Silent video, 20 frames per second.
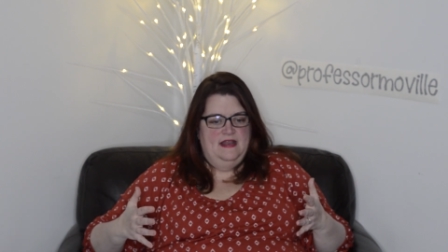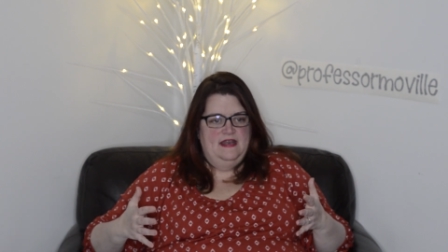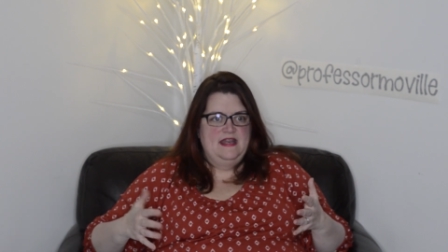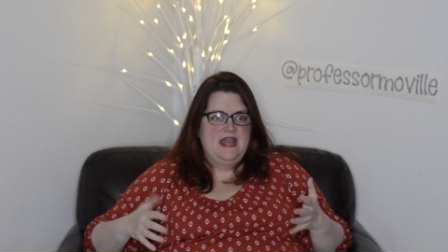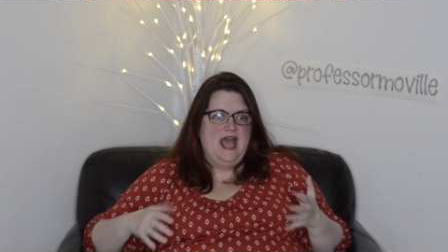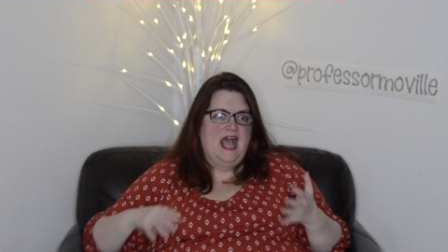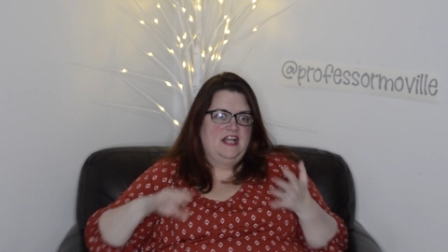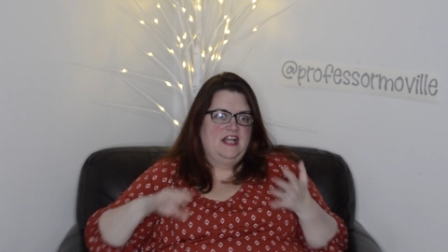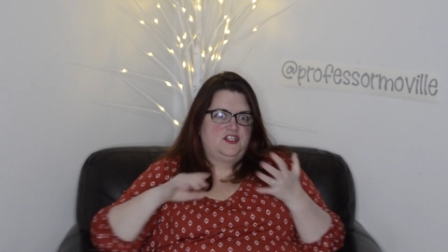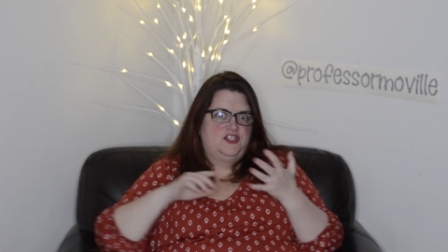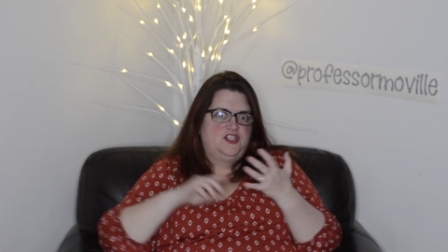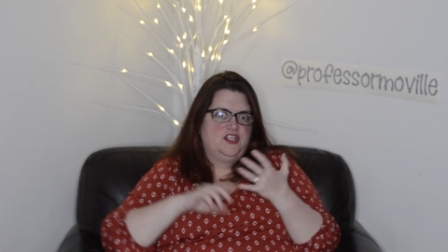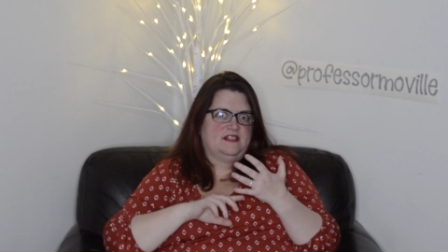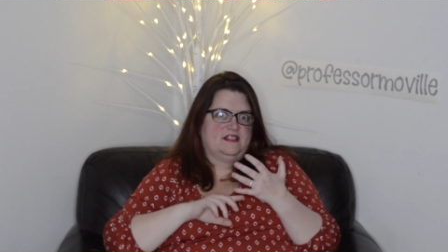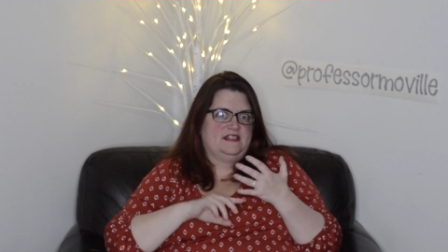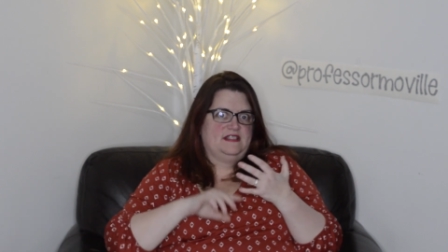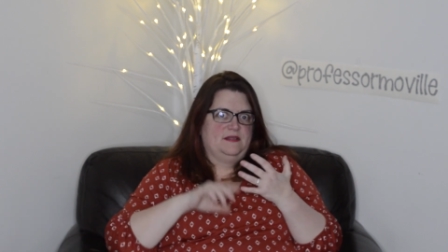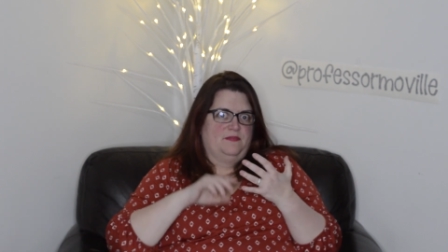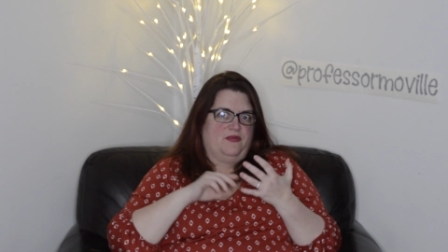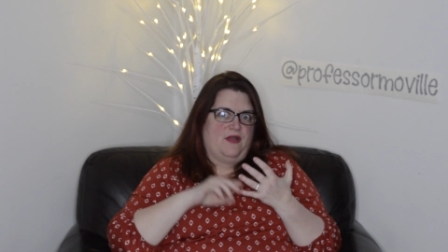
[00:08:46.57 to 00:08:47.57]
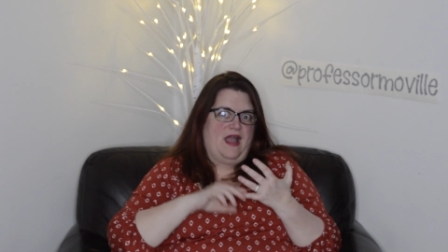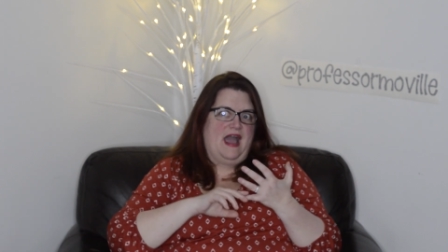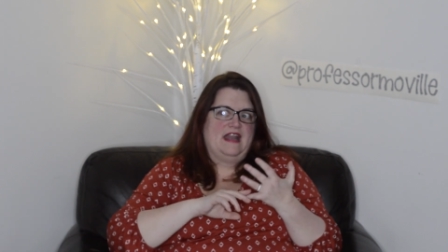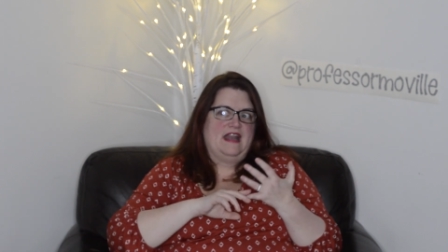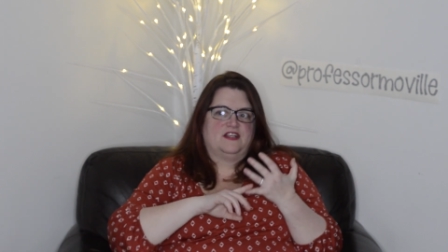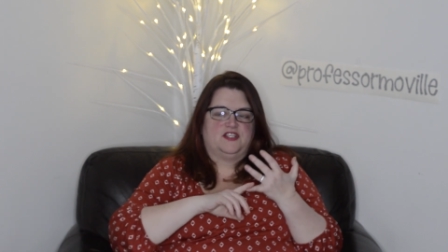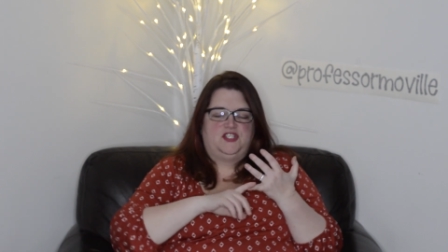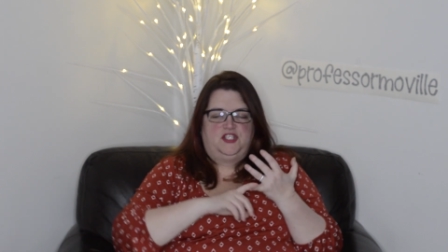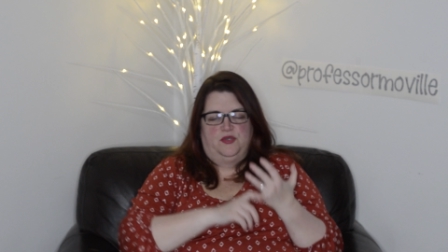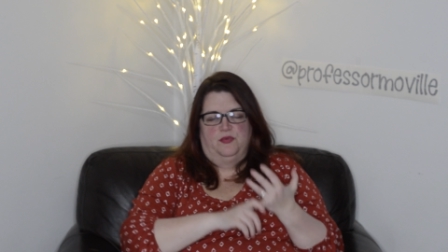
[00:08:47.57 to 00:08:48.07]
not just the
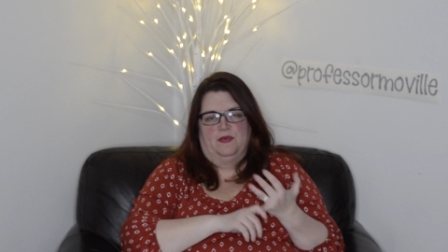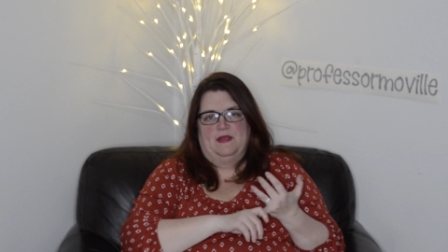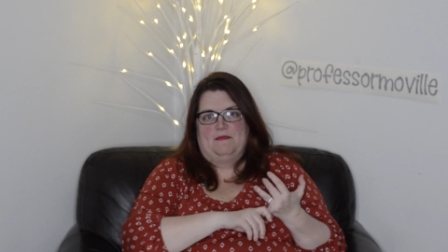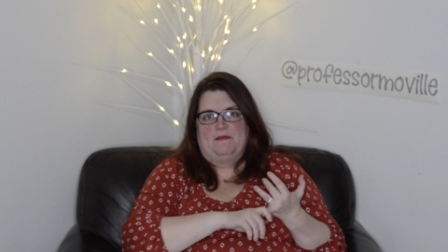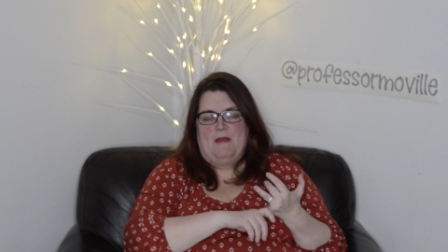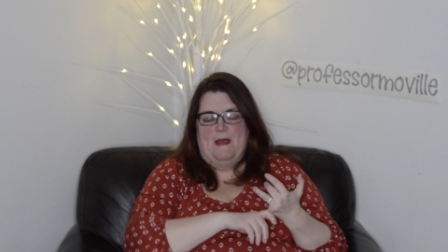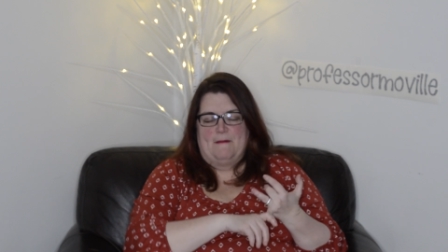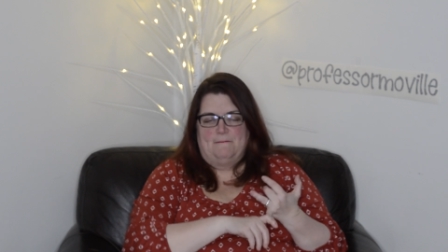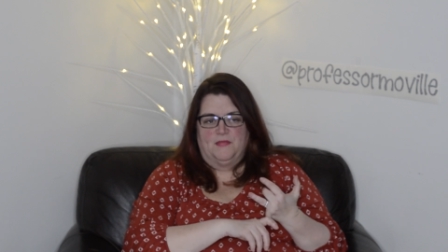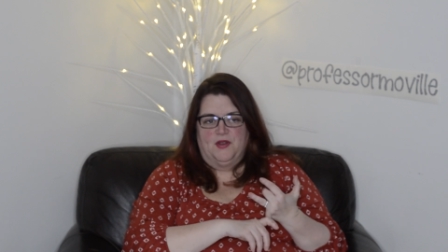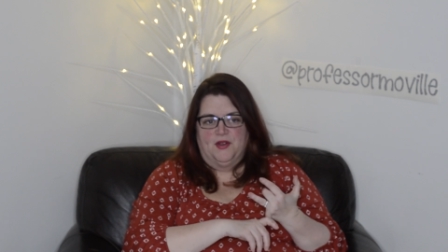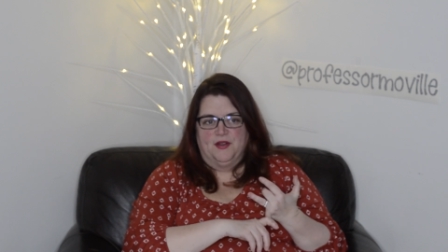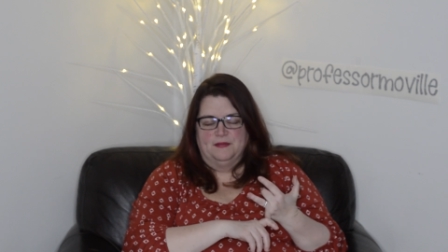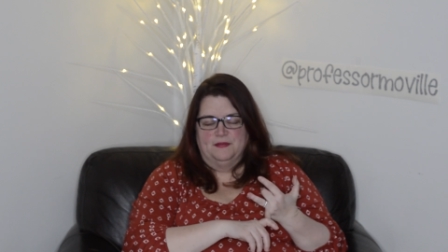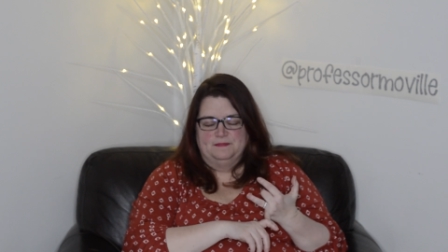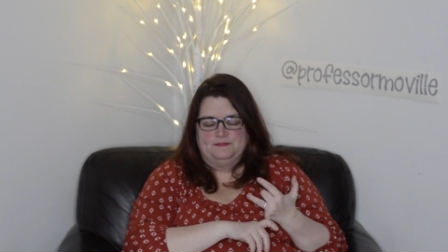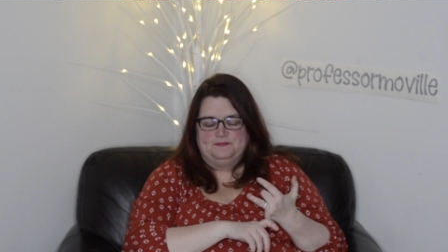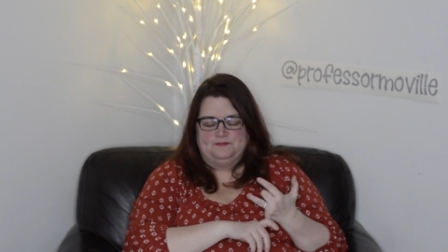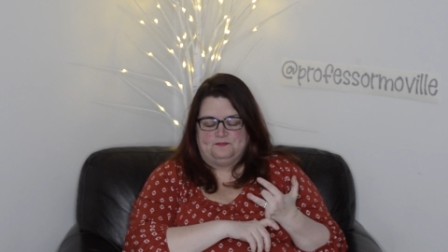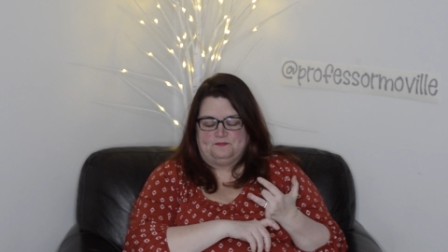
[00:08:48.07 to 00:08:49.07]
products you remember.